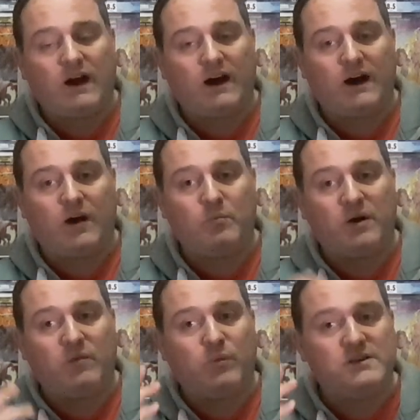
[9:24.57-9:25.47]

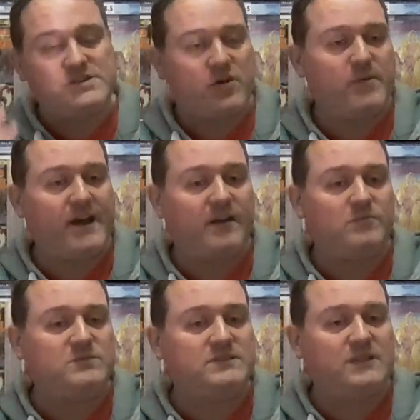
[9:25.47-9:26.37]
but with Jeremy
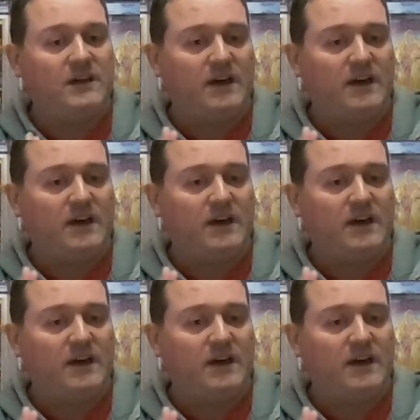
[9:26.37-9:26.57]
Adams,